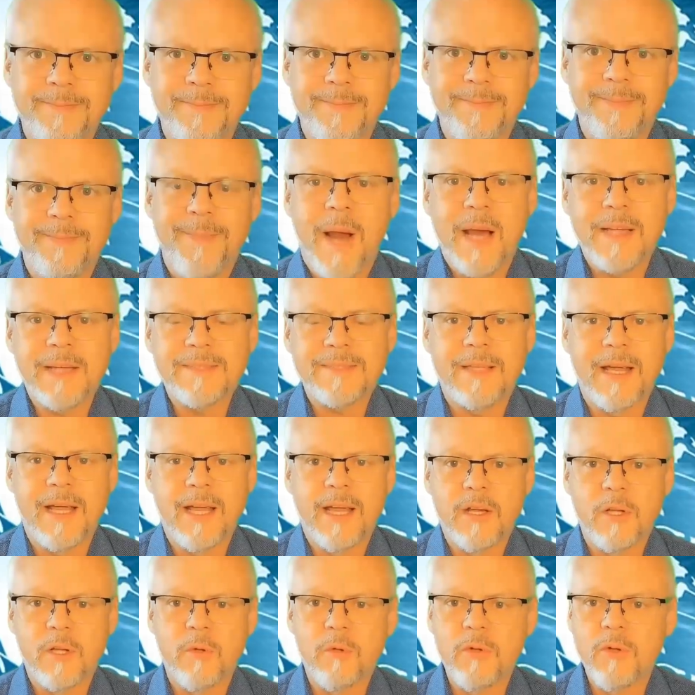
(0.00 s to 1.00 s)

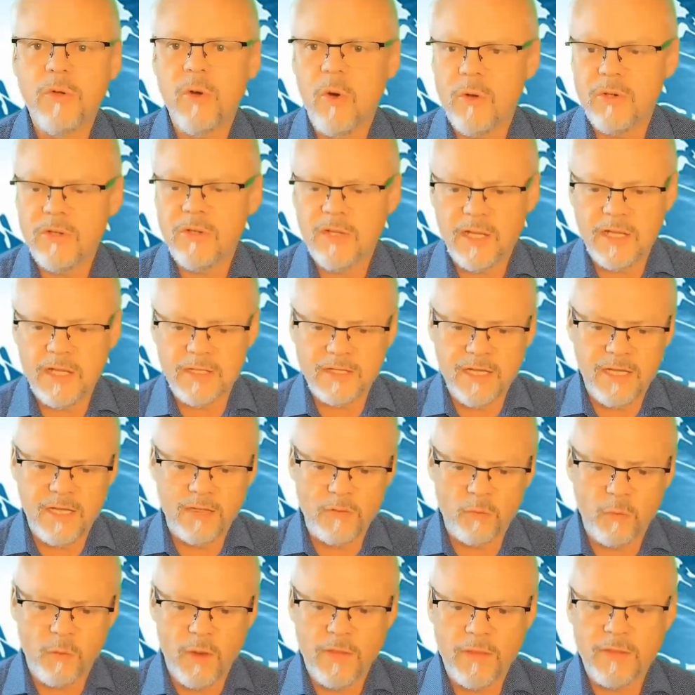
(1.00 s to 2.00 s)
Pakistan, who records in excess
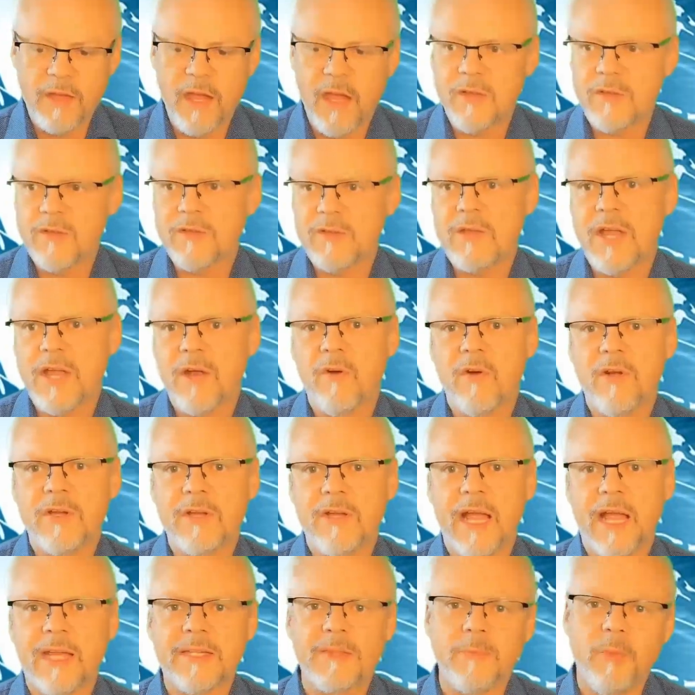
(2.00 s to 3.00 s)
of 1,000 terror
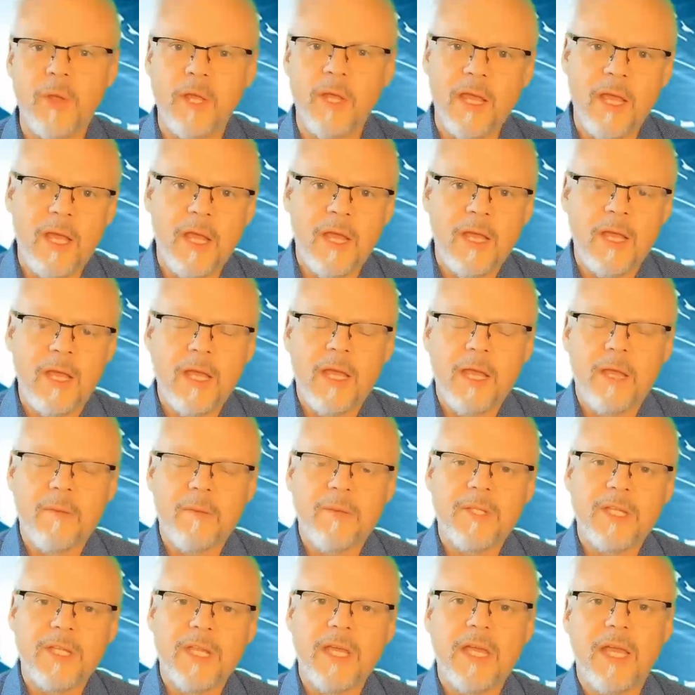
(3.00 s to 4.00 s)
attacks per year,
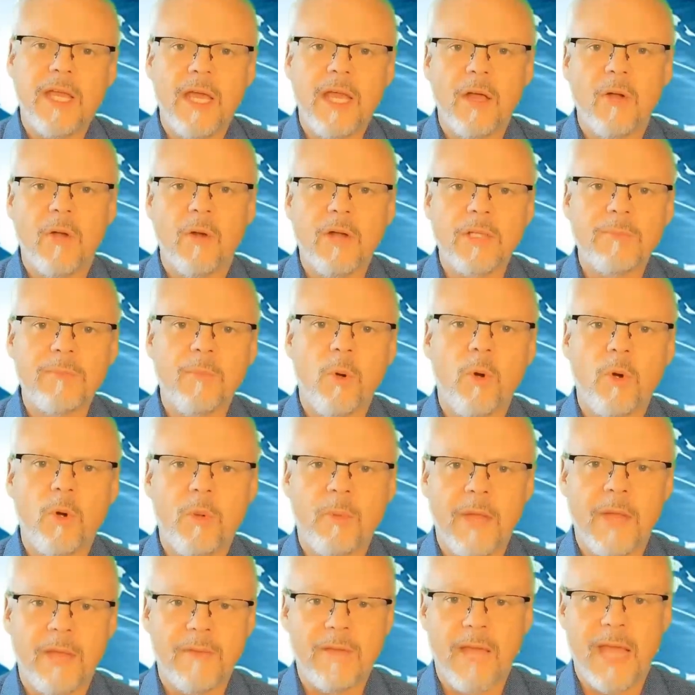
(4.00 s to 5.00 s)
particularly along its
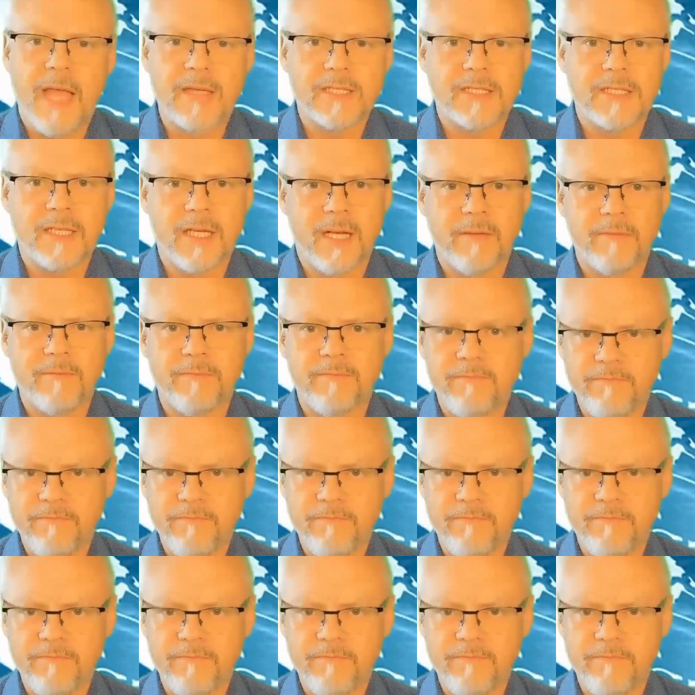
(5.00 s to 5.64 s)
border with Afghanistan.